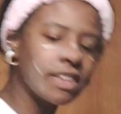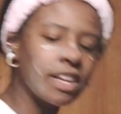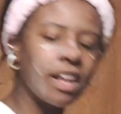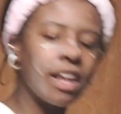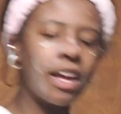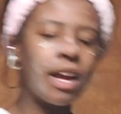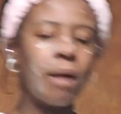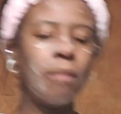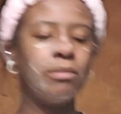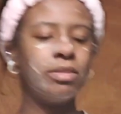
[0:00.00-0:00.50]

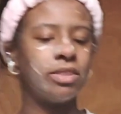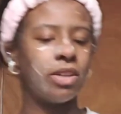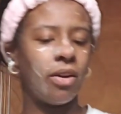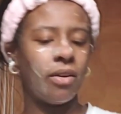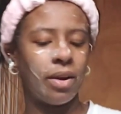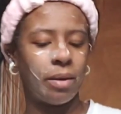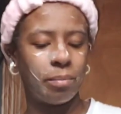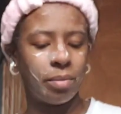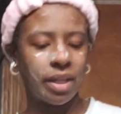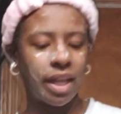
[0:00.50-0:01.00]
Like, I'm
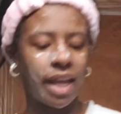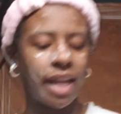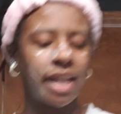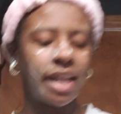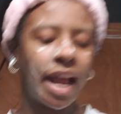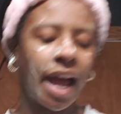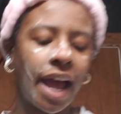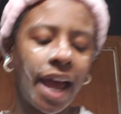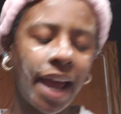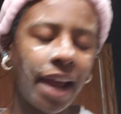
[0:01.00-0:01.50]
sorry, but, like,
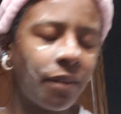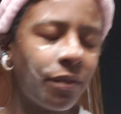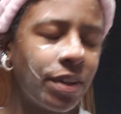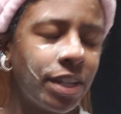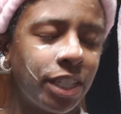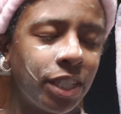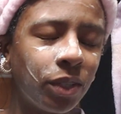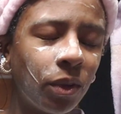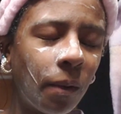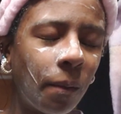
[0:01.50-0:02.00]
not every
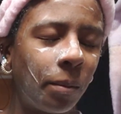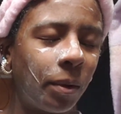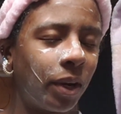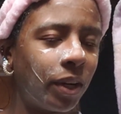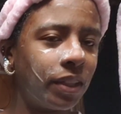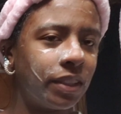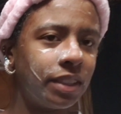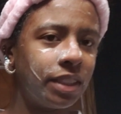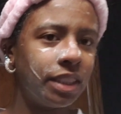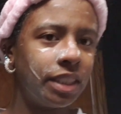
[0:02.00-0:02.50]
single
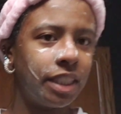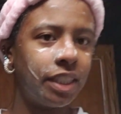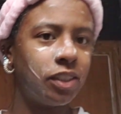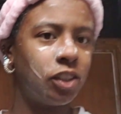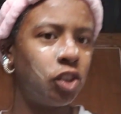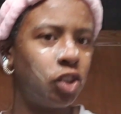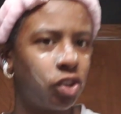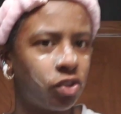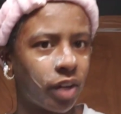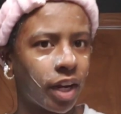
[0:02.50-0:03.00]
person
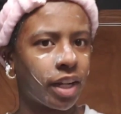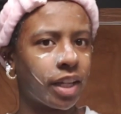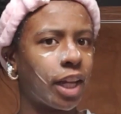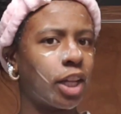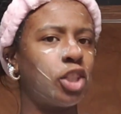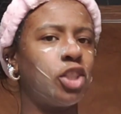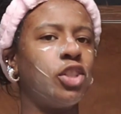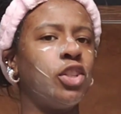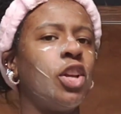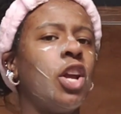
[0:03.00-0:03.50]
is straight.
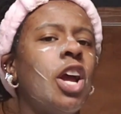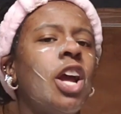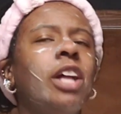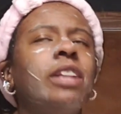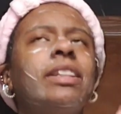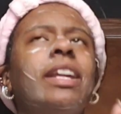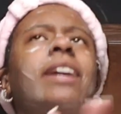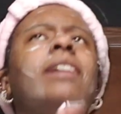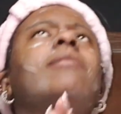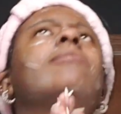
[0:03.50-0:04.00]
Like,
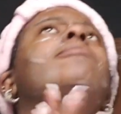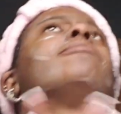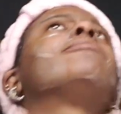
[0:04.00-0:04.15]
let